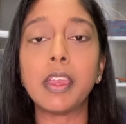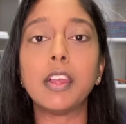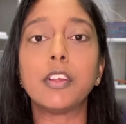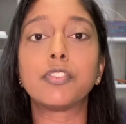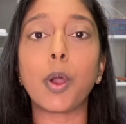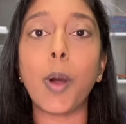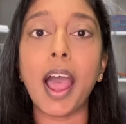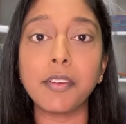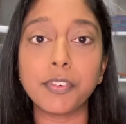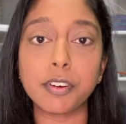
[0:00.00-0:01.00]
So I
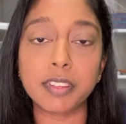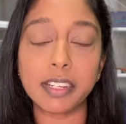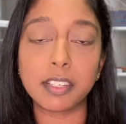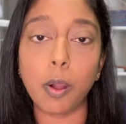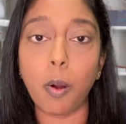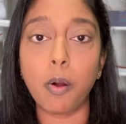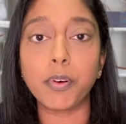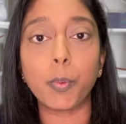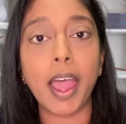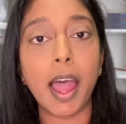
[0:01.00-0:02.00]
first like to go over what
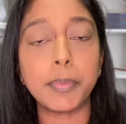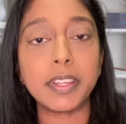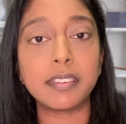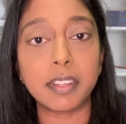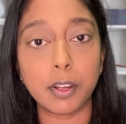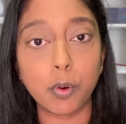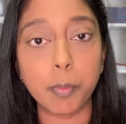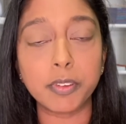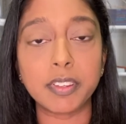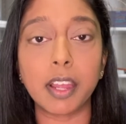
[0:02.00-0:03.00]
happens in a normal
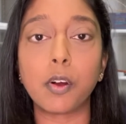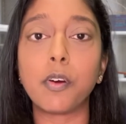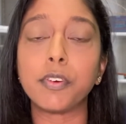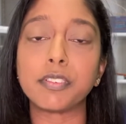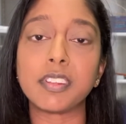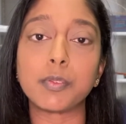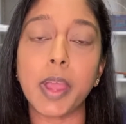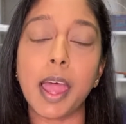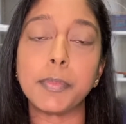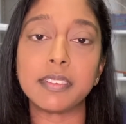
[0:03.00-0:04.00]
cycle versus what
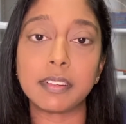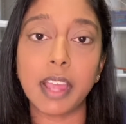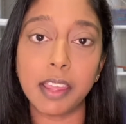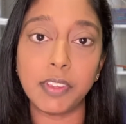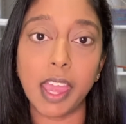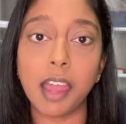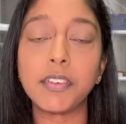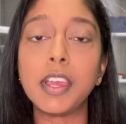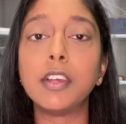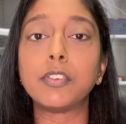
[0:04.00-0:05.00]
happens in IVF
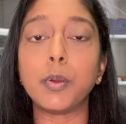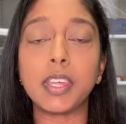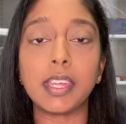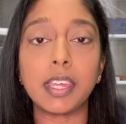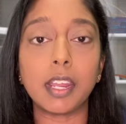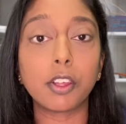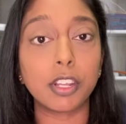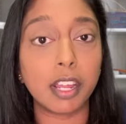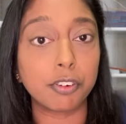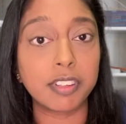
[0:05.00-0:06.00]
so you can get a good
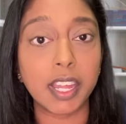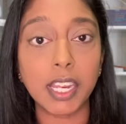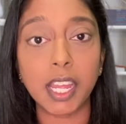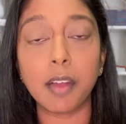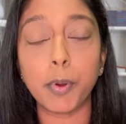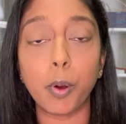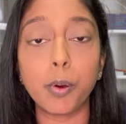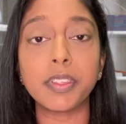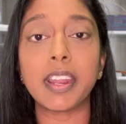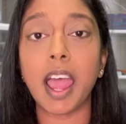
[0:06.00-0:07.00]
understanding of both and
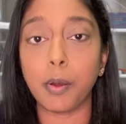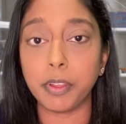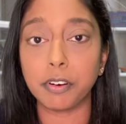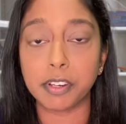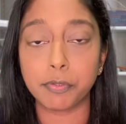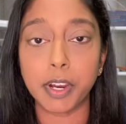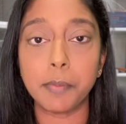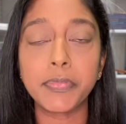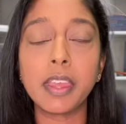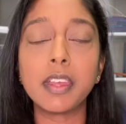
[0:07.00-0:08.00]
how they're different.
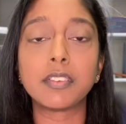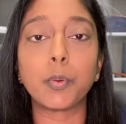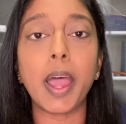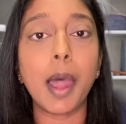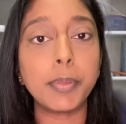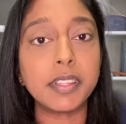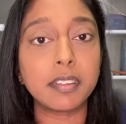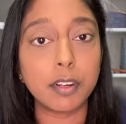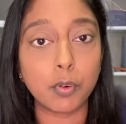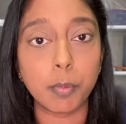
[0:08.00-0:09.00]
So what happens in a
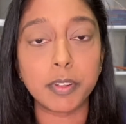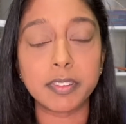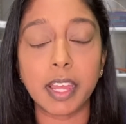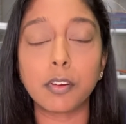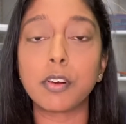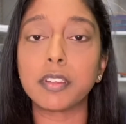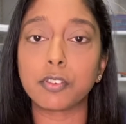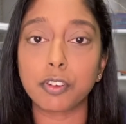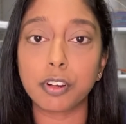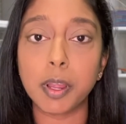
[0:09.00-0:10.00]
normal cycle is a certain
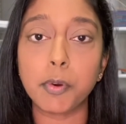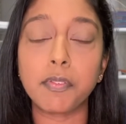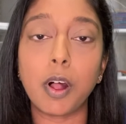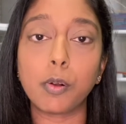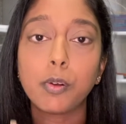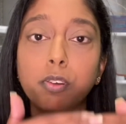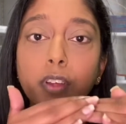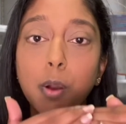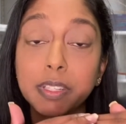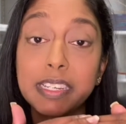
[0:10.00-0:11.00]
number of follicles are
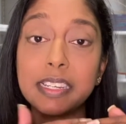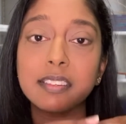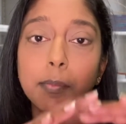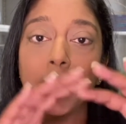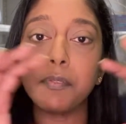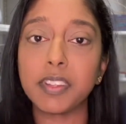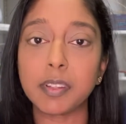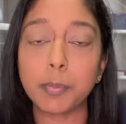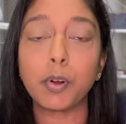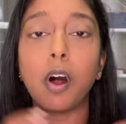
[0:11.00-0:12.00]
released and become
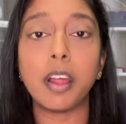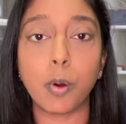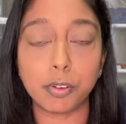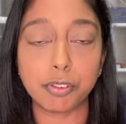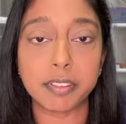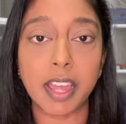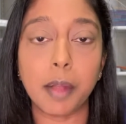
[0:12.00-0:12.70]
visible on ultrasound.